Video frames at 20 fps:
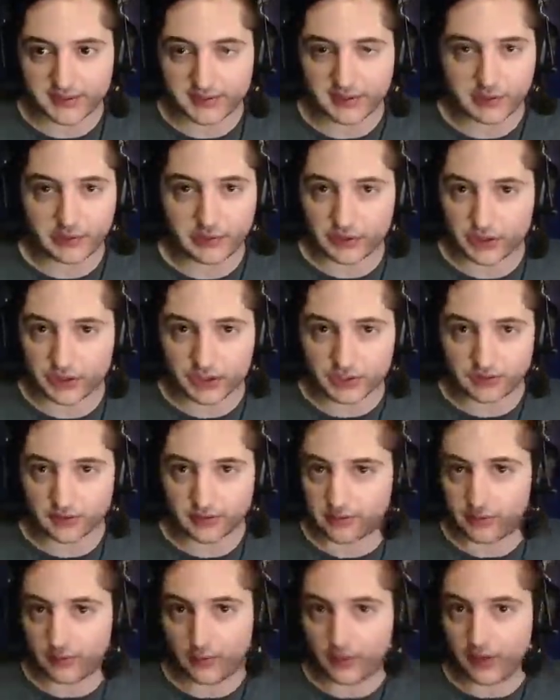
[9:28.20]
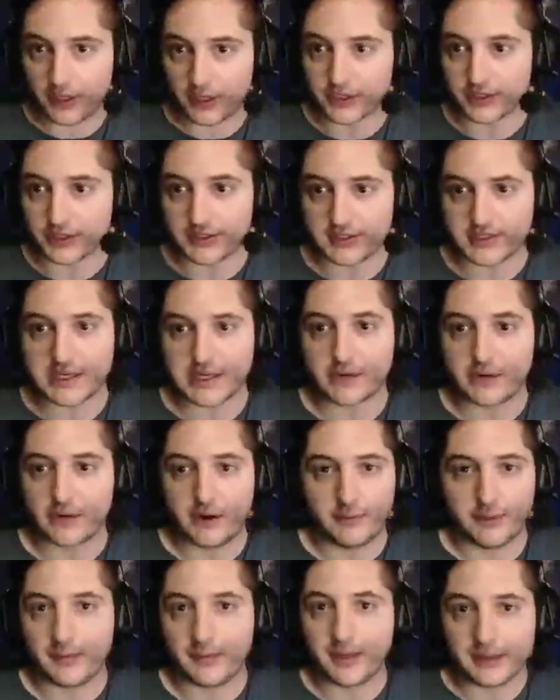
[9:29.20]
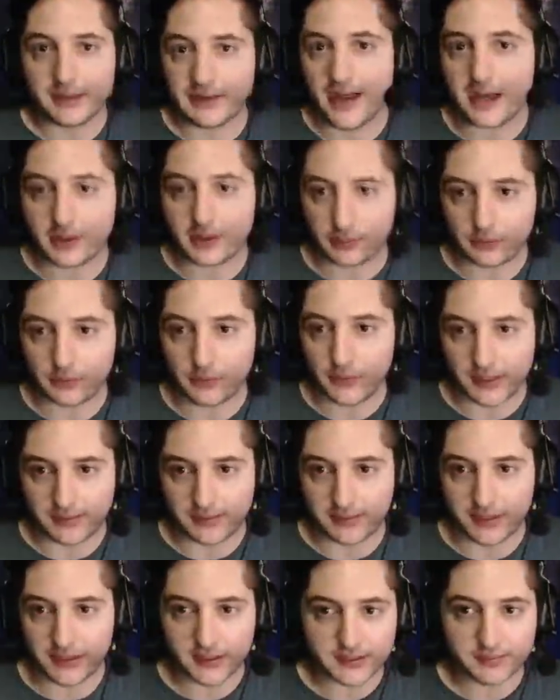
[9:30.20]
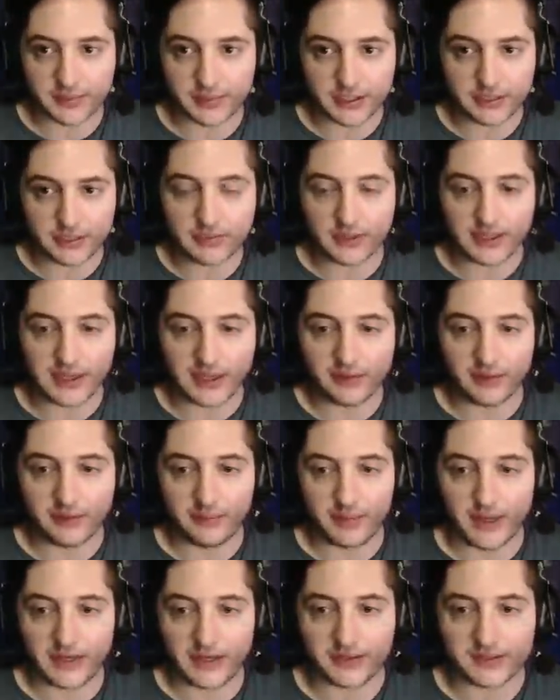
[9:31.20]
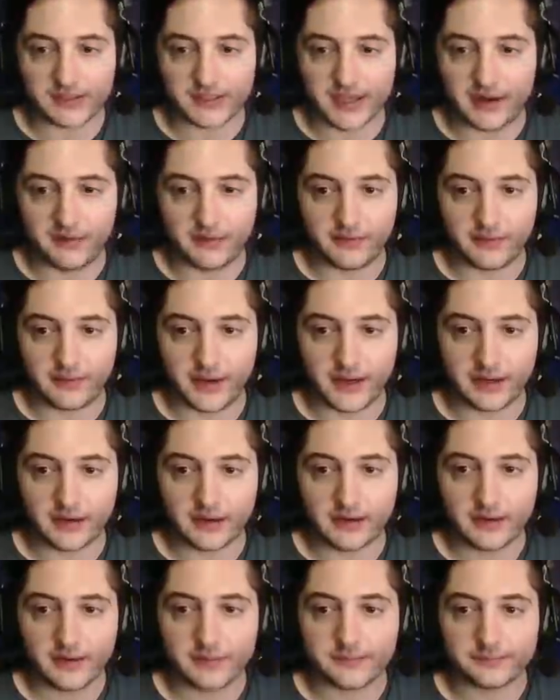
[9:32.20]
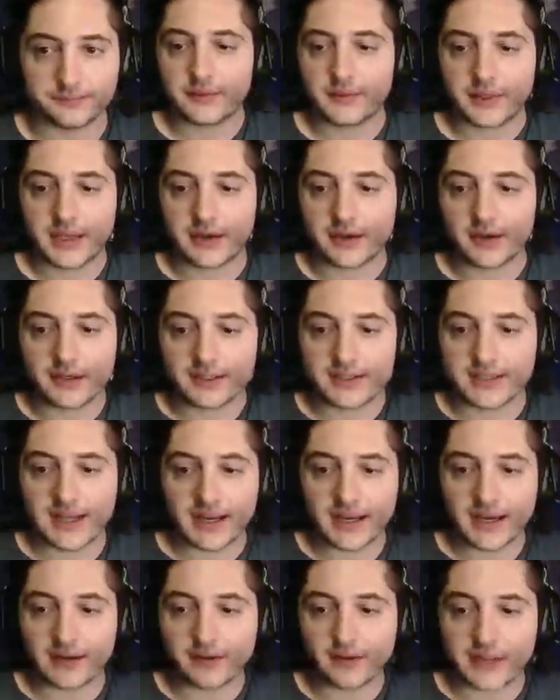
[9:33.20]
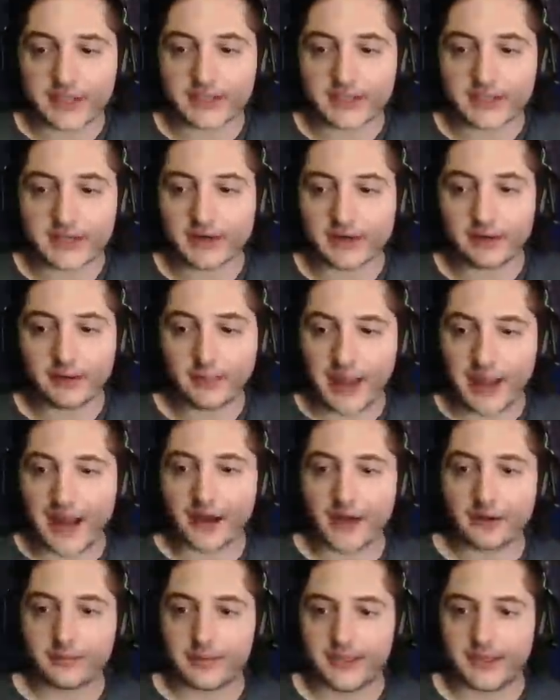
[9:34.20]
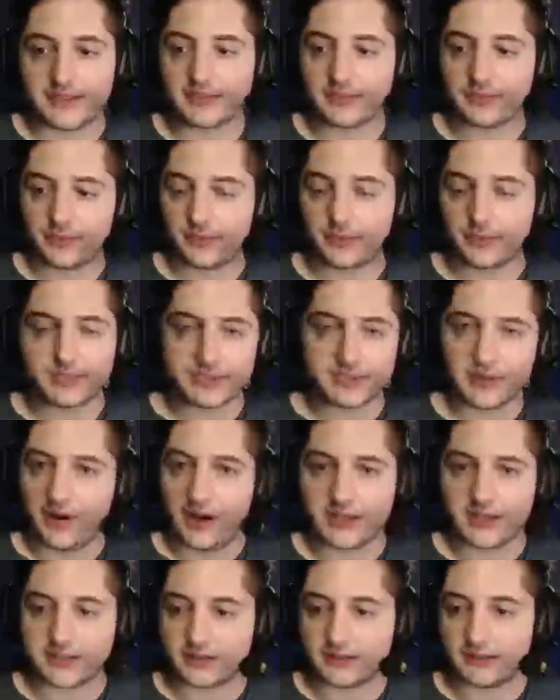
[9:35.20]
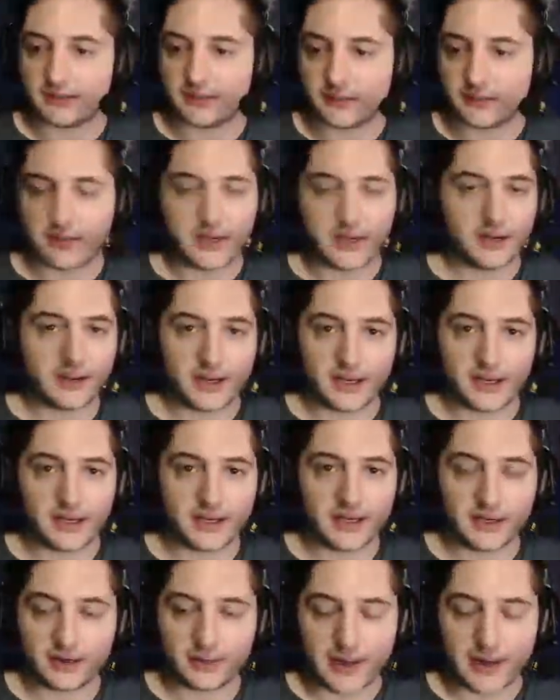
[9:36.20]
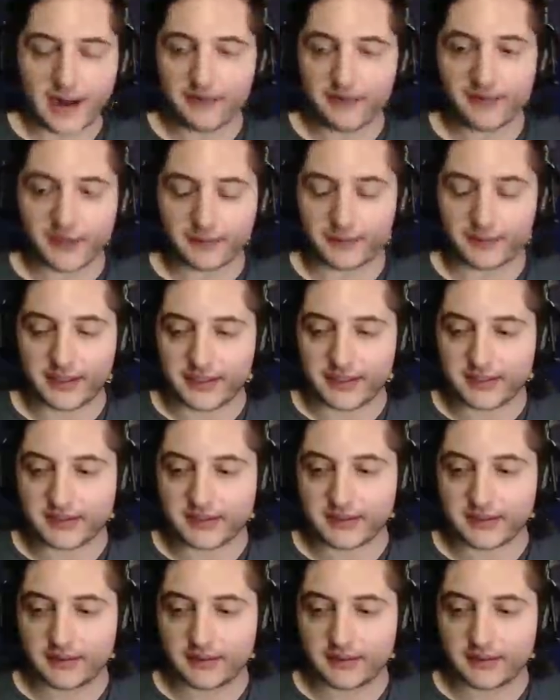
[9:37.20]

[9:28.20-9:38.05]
You can just 100 to 0 him. It might take you 20 minutes, but you can kill him by yourself, right? Here you see I get a legendary pattern piece, which is awesome, right? Like I get a crafting piece.